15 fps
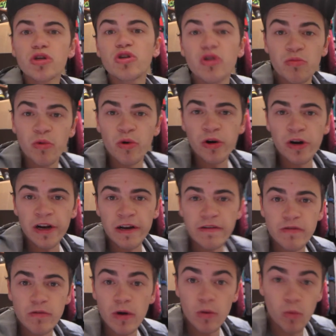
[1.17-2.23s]
Good morning,
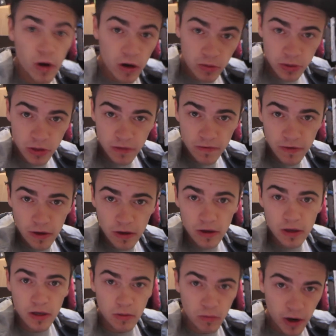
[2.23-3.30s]
everyone. Welcome to the
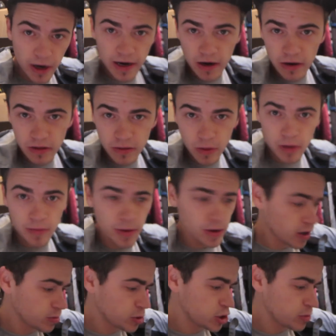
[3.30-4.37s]
vlog. Right now at the moment,
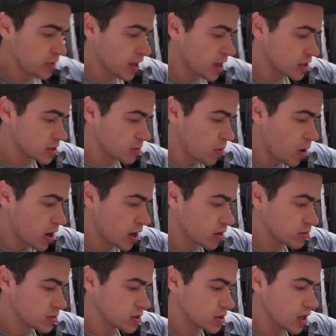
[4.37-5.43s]
I'm shipping out some
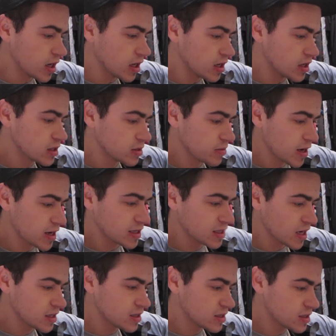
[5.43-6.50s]
items. It is about
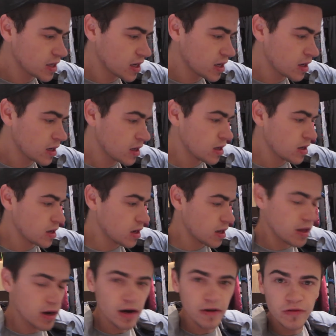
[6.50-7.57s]
10 to 10.
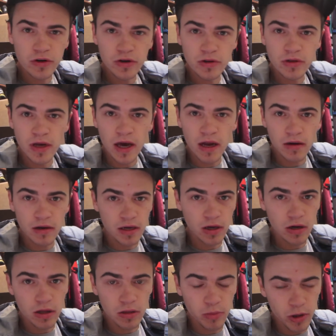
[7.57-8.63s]
And then after I do that, I'm gonna
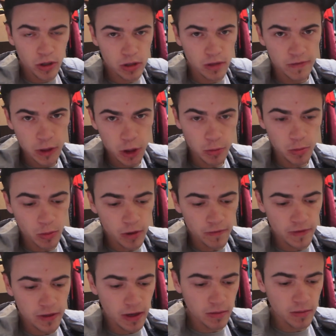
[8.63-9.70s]
go to the post office, drop them
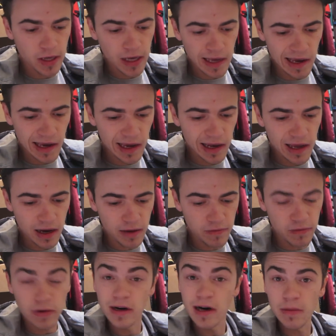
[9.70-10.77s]
off, and then I'm gonna head out
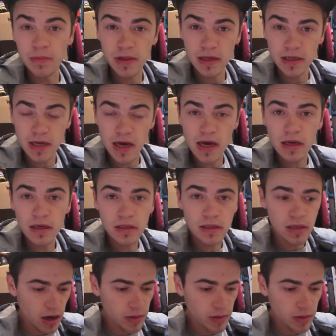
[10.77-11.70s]
for a couple of days.